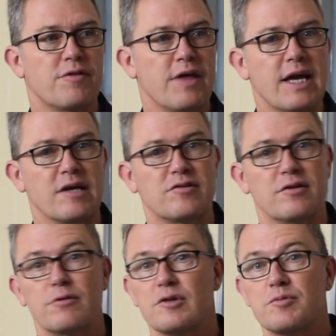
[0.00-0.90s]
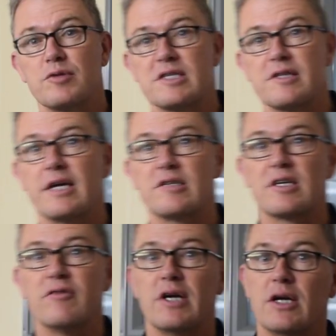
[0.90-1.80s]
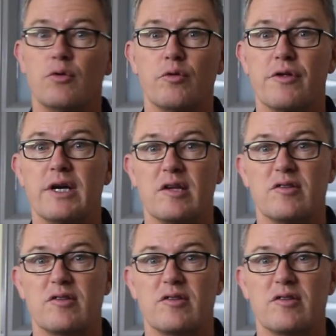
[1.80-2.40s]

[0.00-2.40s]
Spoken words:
thanks and to express thanksgiving in all things.